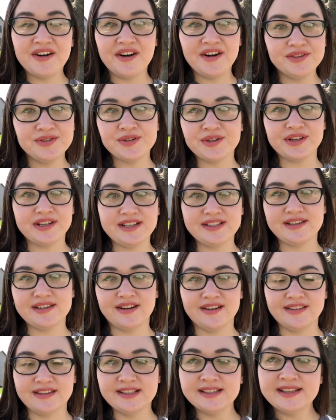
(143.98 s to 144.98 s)
all trees
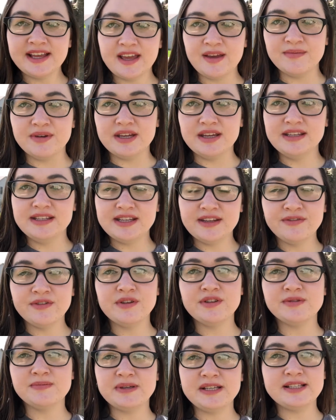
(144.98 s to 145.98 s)
are the same, and
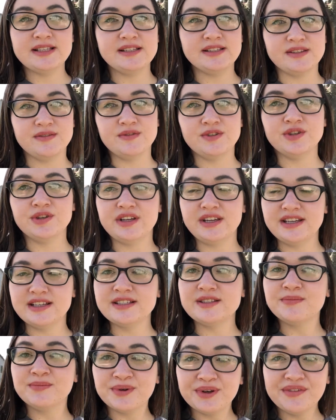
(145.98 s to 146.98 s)
different species of
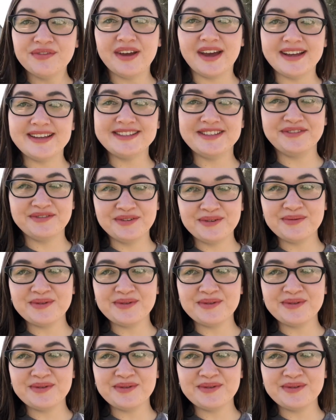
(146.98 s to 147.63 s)
trees provide different